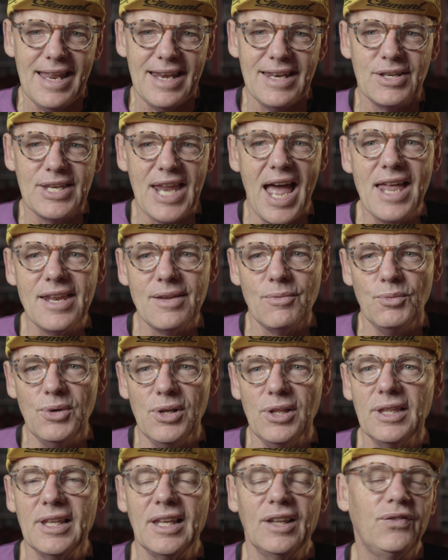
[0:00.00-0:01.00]

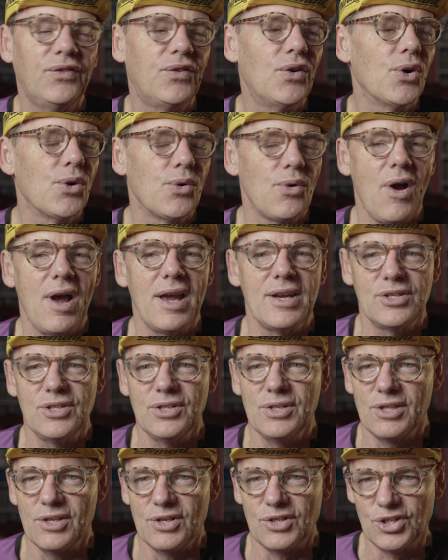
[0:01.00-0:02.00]
Will this 4-eye
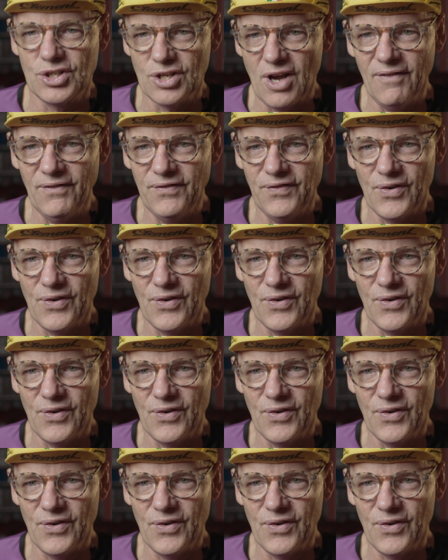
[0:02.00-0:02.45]
do the job